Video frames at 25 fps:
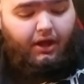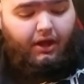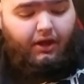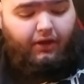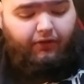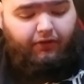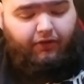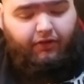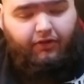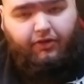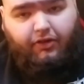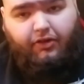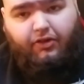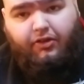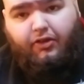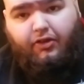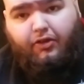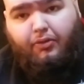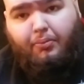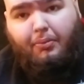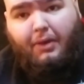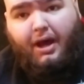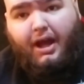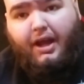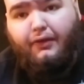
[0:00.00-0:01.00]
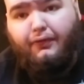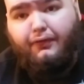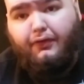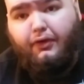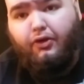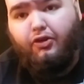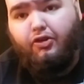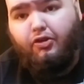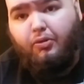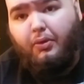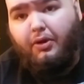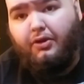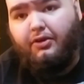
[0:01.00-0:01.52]
since this is my
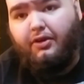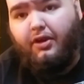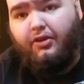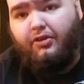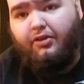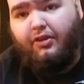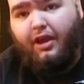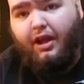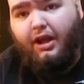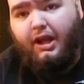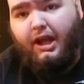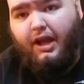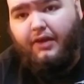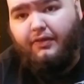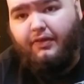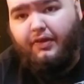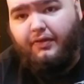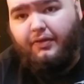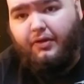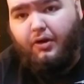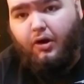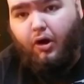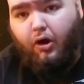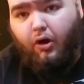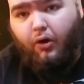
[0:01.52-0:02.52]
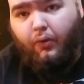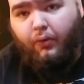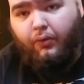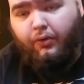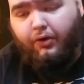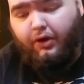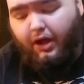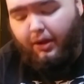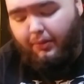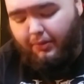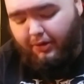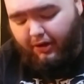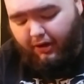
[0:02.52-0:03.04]
first multi-scale I've ever owned,
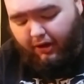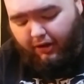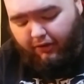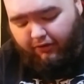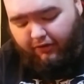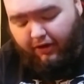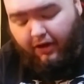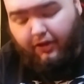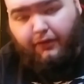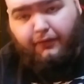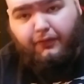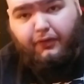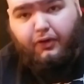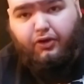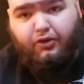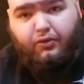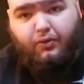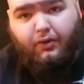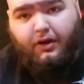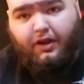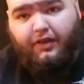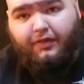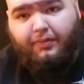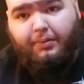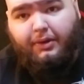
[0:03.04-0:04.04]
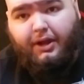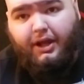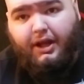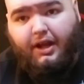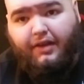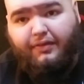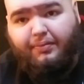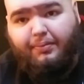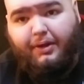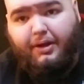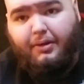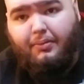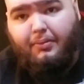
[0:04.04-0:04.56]
I mean, it's not the first one I've
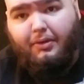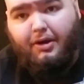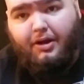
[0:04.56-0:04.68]
played many